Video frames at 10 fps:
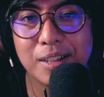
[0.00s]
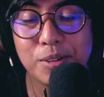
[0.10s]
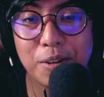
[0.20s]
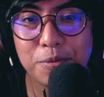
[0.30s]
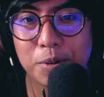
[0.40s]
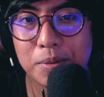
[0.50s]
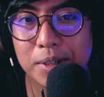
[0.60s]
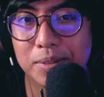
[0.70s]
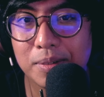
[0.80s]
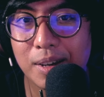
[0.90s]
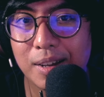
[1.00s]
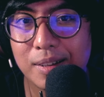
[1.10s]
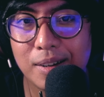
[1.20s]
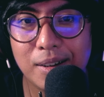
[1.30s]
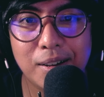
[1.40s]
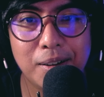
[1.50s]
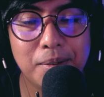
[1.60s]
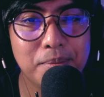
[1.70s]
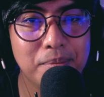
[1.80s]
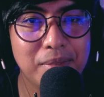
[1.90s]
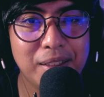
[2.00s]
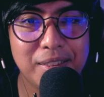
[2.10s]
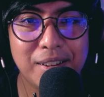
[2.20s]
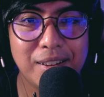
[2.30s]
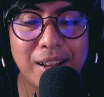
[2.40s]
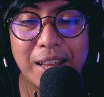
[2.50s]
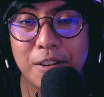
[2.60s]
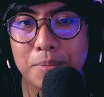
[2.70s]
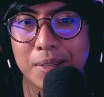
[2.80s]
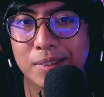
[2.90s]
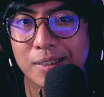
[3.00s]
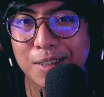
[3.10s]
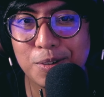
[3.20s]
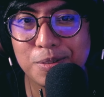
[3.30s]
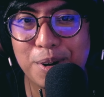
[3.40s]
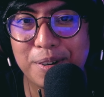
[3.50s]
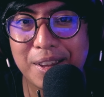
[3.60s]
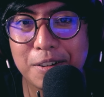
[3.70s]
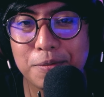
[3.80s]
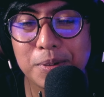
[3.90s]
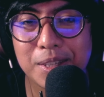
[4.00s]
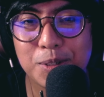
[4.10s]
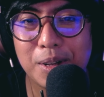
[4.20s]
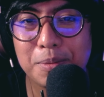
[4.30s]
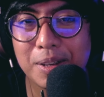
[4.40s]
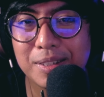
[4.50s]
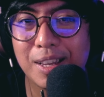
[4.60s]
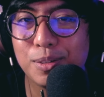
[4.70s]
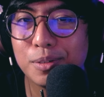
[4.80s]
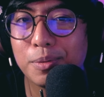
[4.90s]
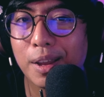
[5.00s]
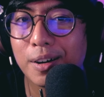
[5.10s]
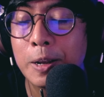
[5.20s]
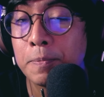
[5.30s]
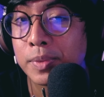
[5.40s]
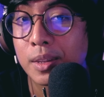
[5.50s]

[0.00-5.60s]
Looking forward to that. And kind of missed wearing headphones as well, because I do wear